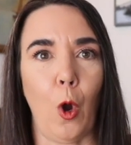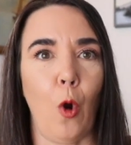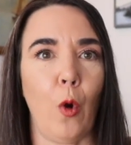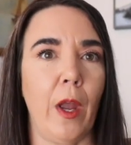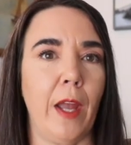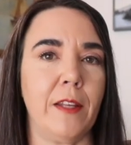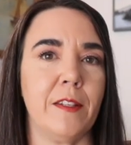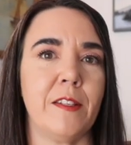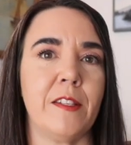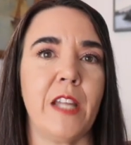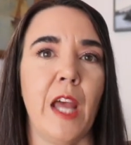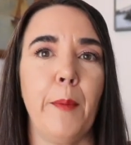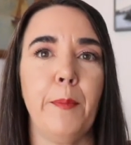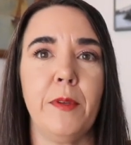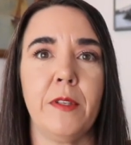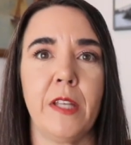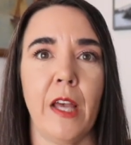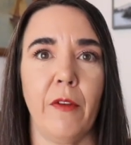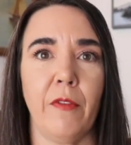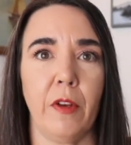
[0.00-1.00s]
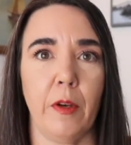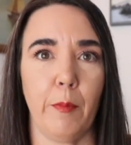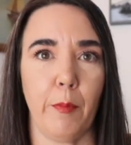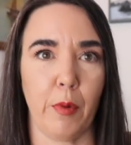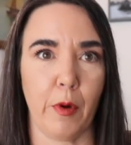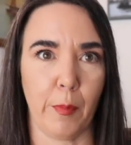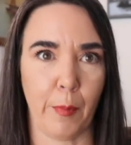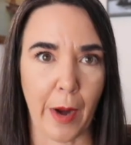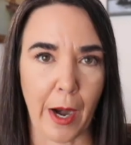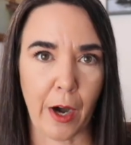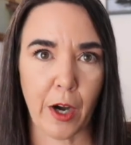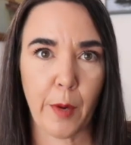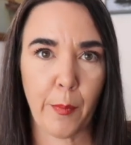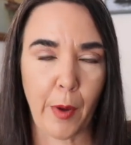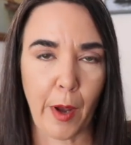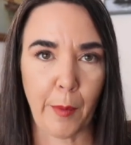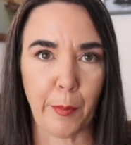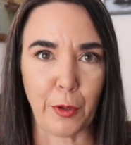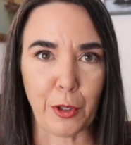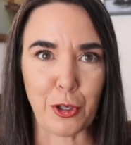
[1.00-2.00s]
Okay, step 7, prepare to
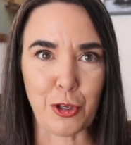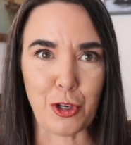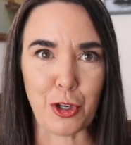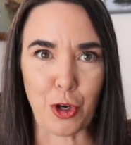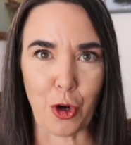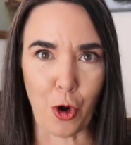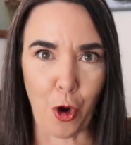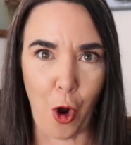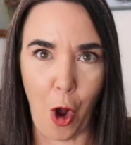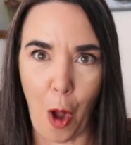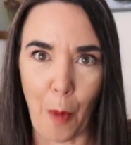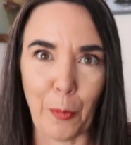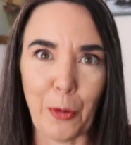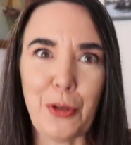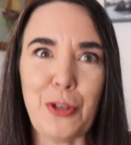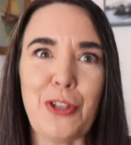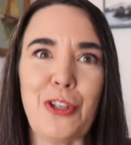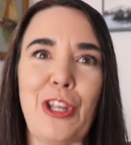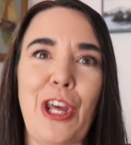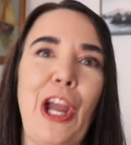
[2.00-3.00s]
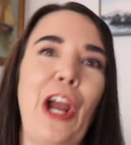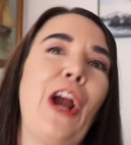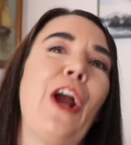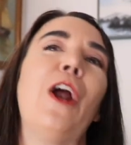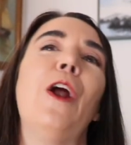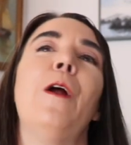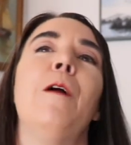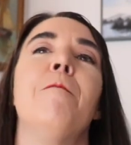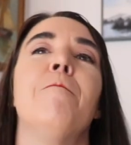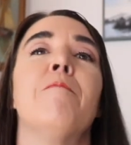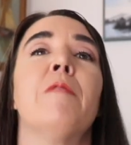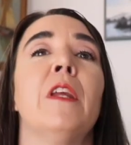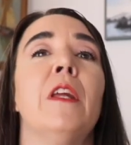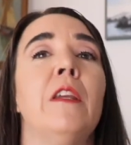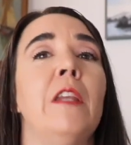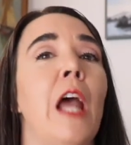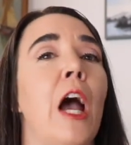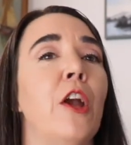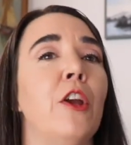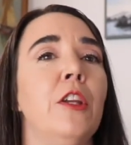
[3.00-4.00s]
publish. You're almost there.
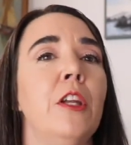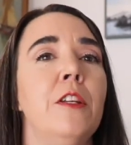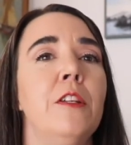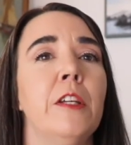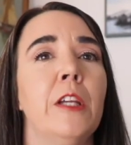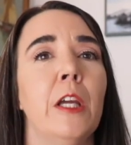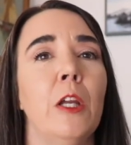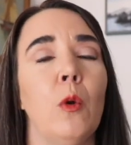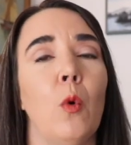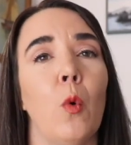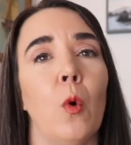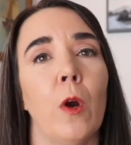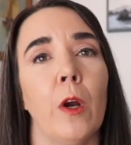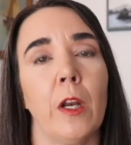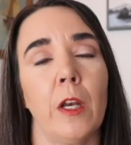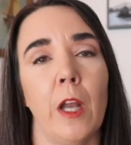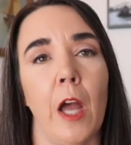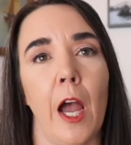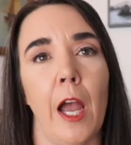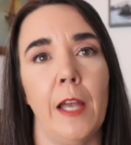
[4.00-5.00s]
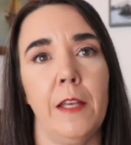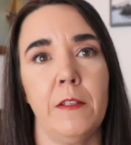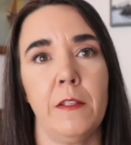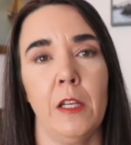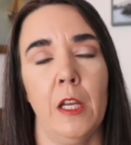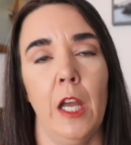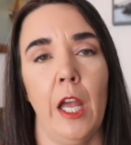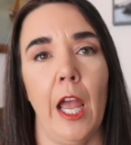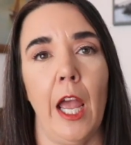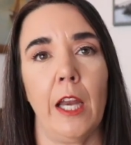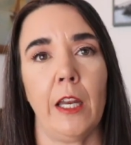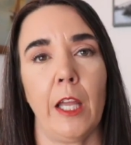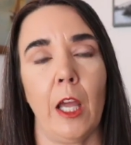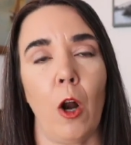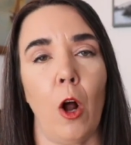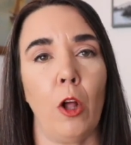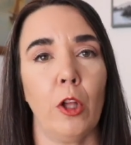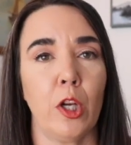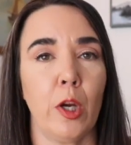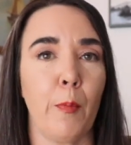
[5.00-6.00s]
Now you need to get organized and
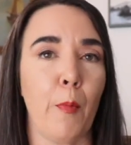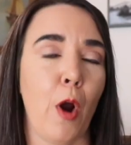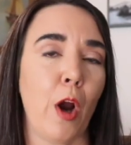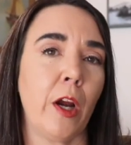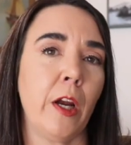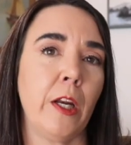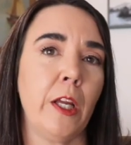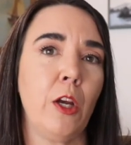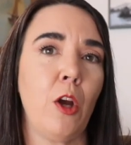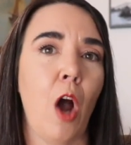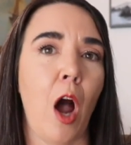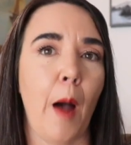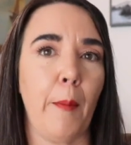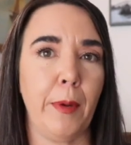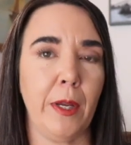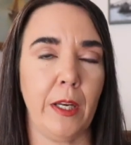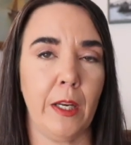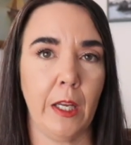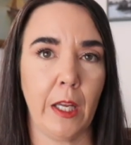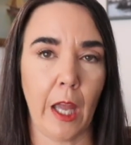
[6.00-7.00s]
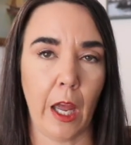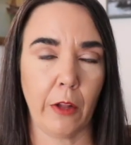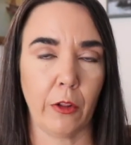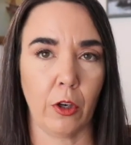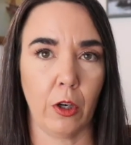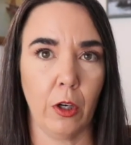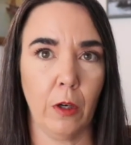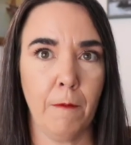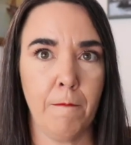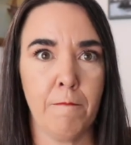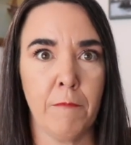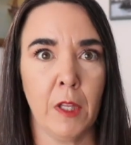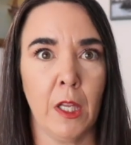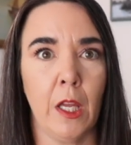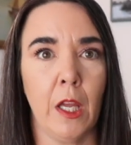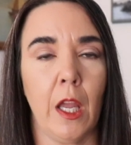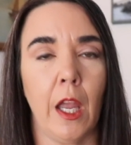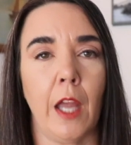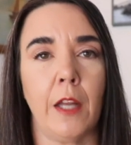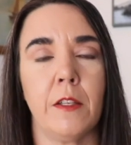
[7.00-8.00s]
get all your marketing copy together.
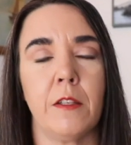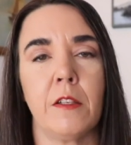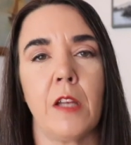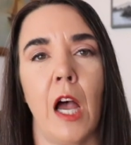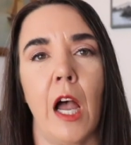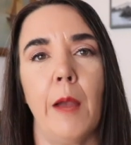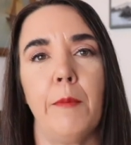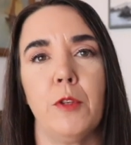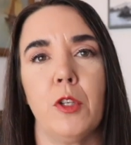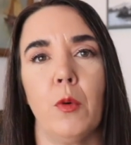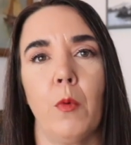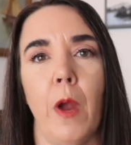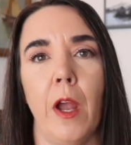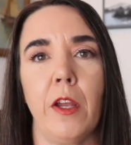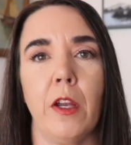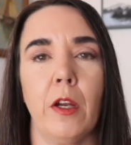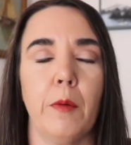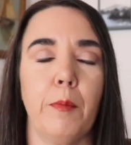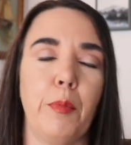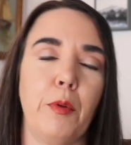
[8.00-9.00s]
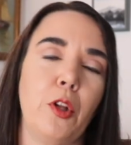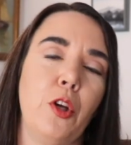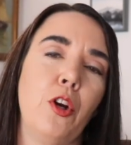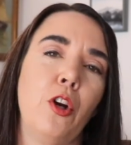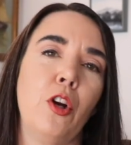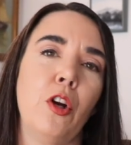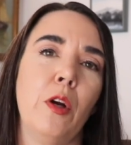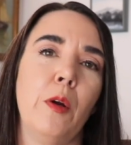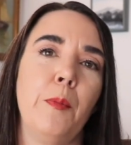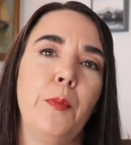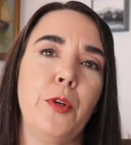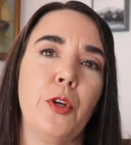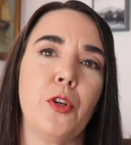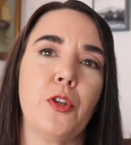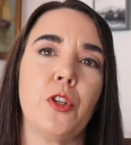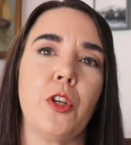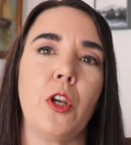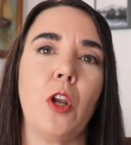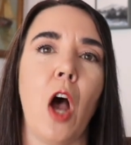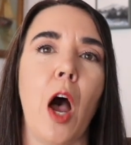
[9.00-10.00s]
It's time to write your blurb, your
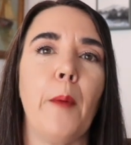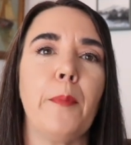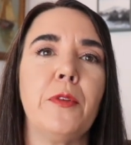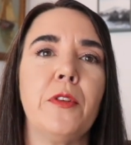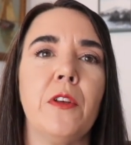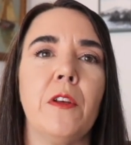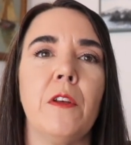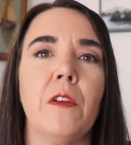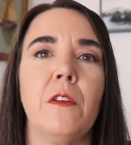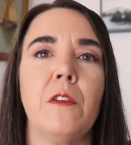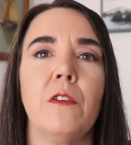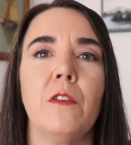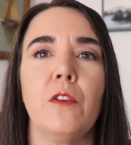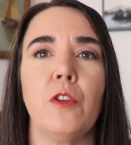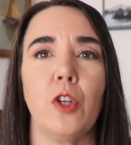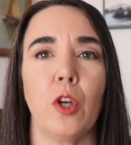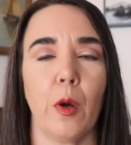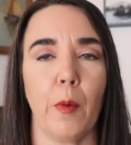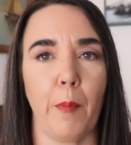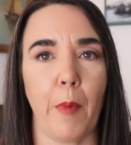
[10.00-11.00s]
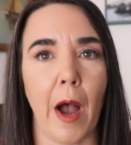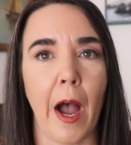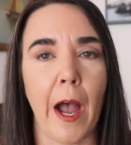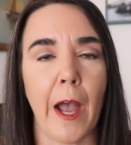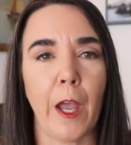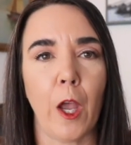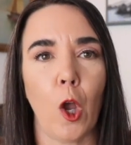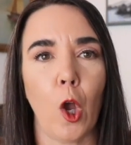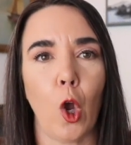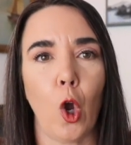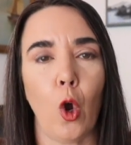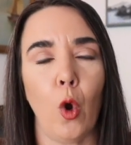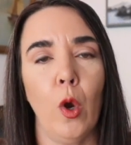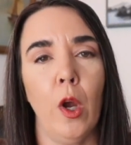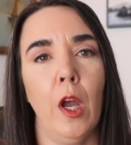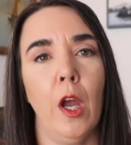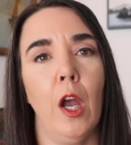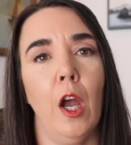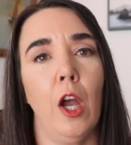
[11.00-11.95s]
synopsis, your bio.